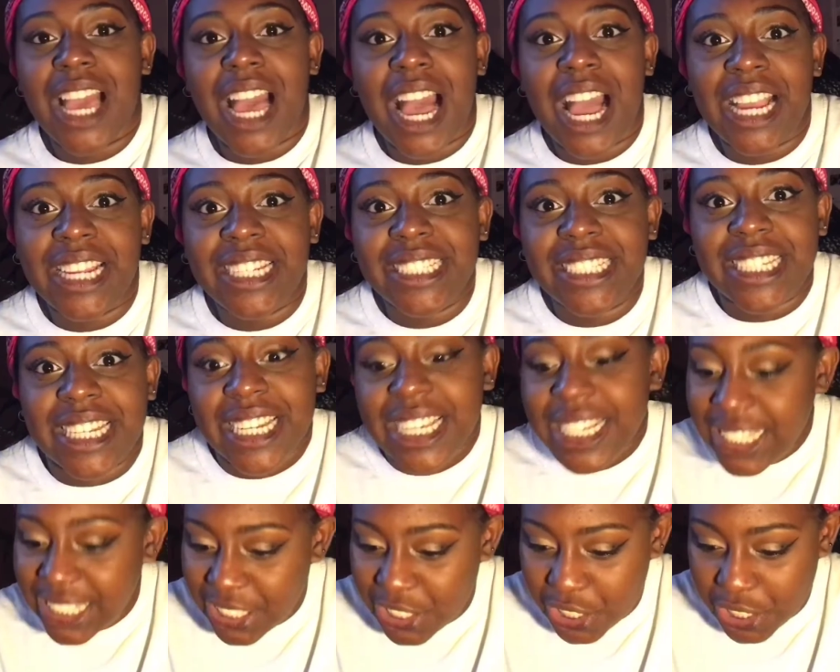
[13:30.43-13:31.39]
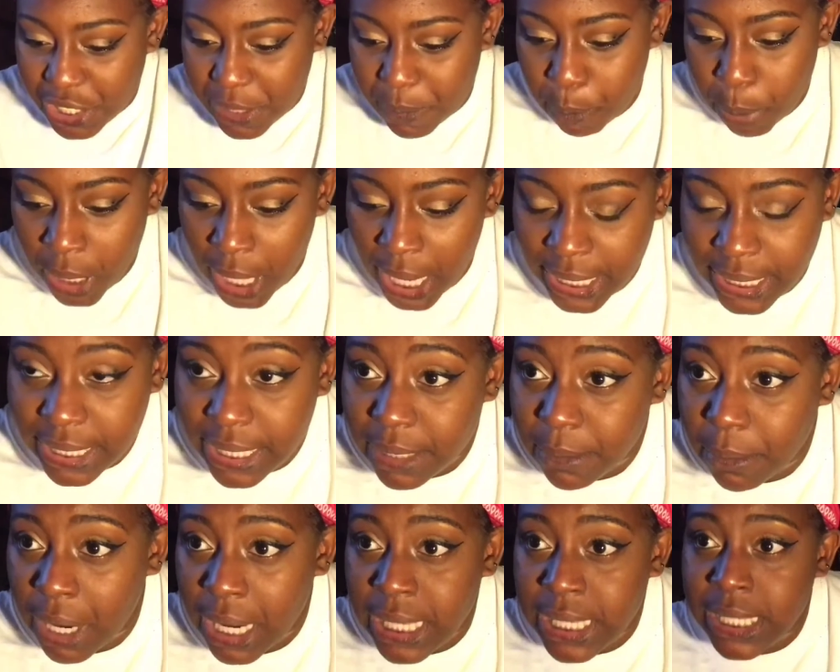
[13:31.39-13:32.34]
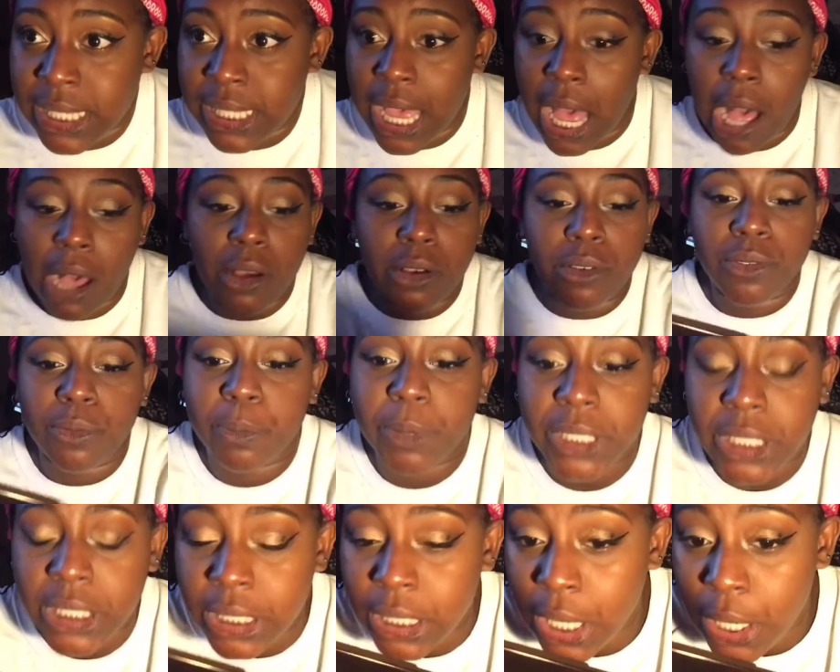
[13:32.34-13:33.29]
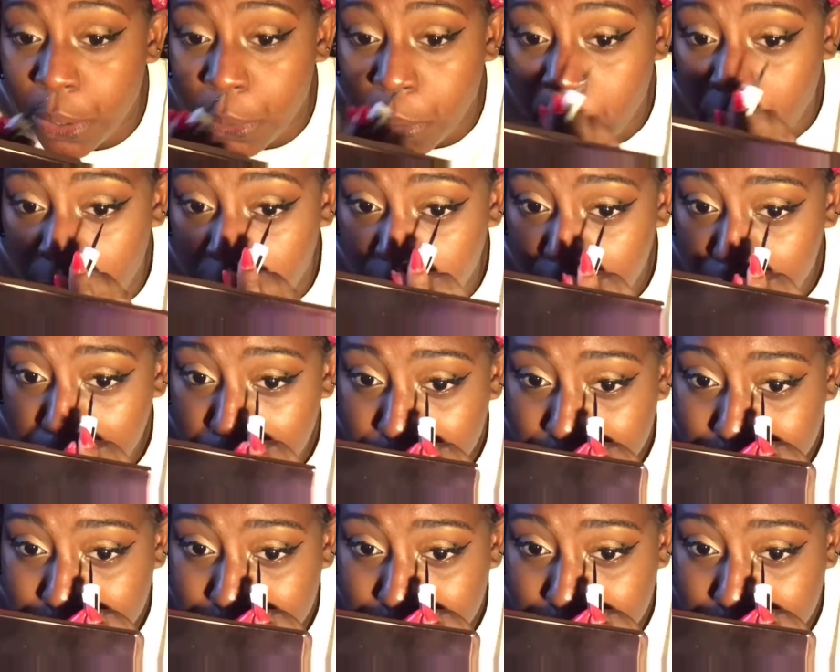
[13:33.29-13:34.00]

I nearly just blinded myself, but you know what?